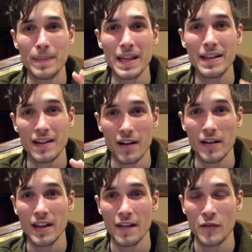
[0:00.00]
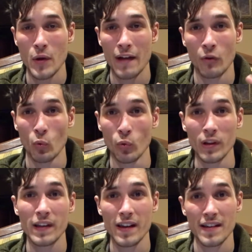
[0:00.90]
be done if you have a
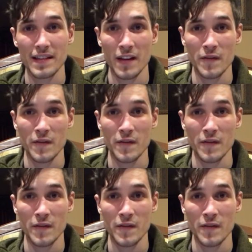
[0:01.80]
really nice set